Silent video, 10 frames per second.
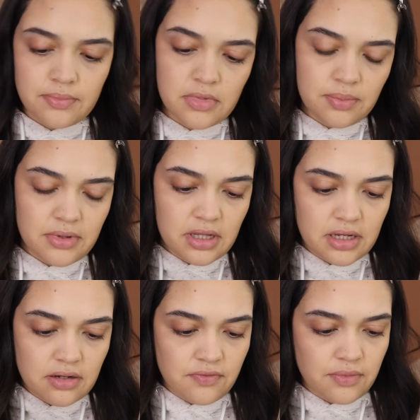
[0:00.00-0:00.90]
Apply
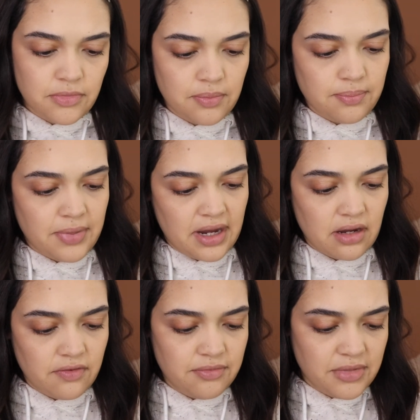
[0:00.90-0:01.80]
it from the back
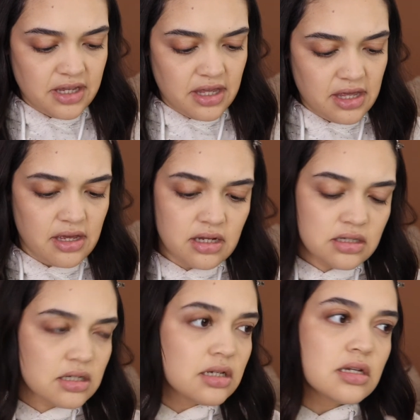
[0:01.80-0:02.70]
of my
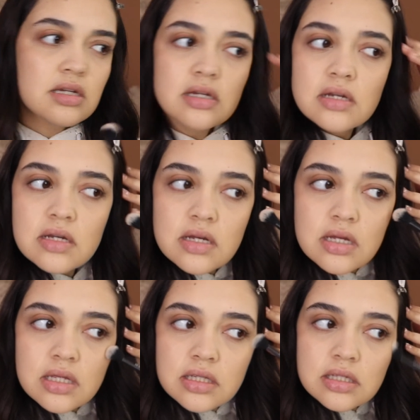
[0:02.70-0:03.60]
hand
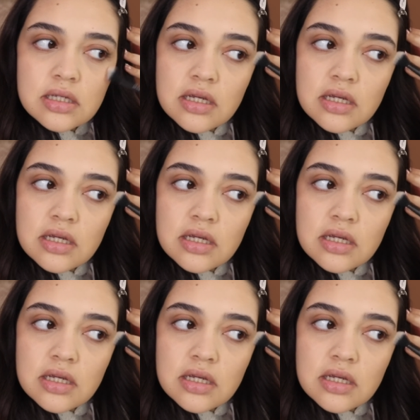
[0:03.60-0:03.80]
and see